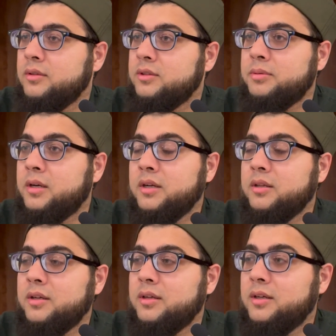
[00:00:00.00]

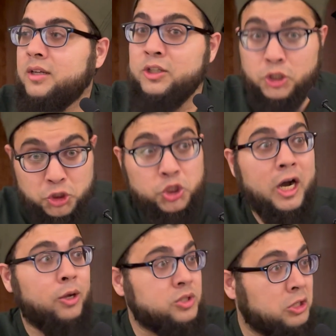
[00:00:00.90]
SubhanAllah. Their
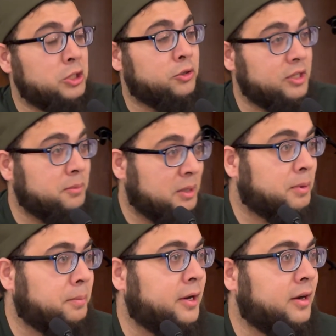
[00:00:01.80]
shrouds are literally being
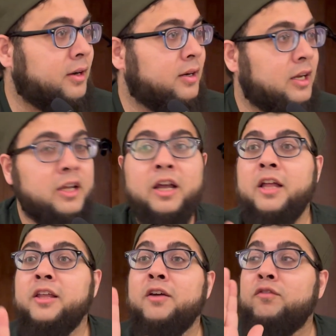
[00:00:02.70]
prepared
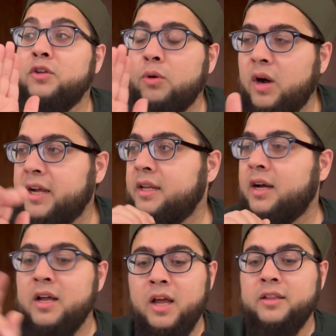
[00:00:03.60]
and they have no idea.
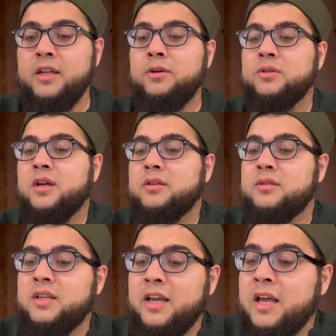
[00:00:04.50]
And then he goes on to
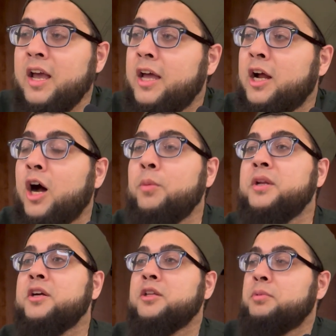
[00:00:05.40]
say, and how
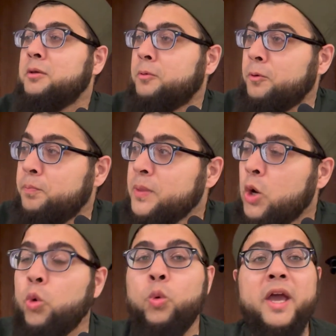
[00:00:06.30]
many are the people
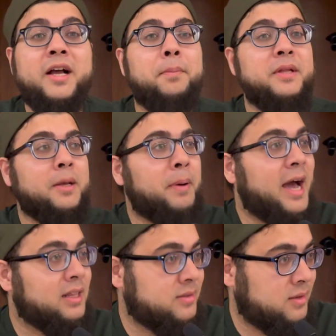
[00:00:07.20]
who wake up in the
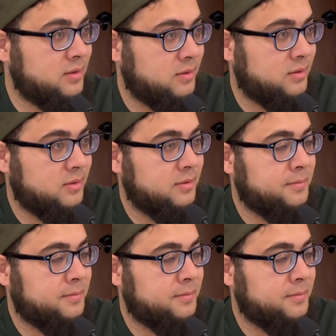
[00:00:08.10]
palaces,